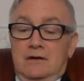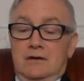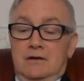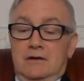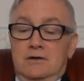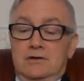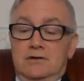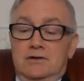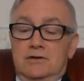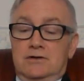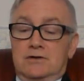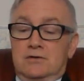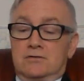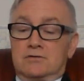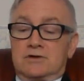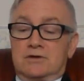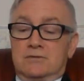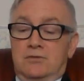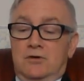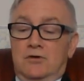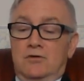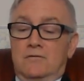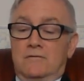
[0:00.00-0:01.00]
Could you talk to
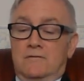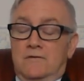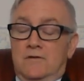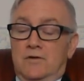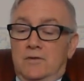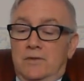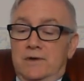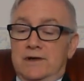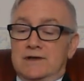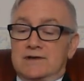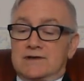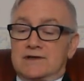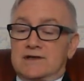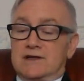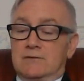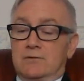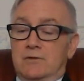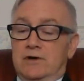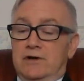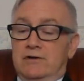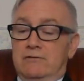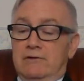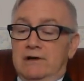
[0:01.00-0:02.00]
Paul for me and see
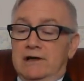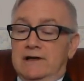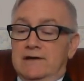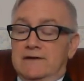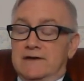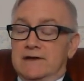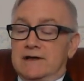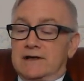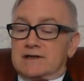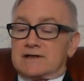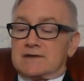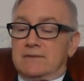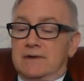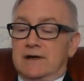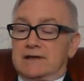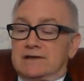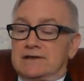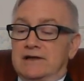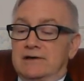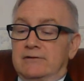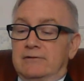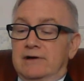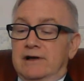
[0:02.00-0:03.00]
what he really thinks about
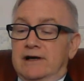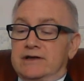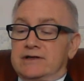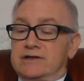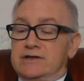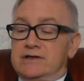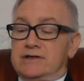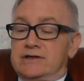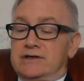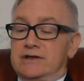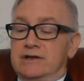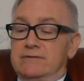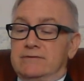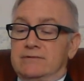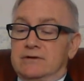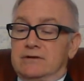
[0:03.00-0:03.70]
our relationship?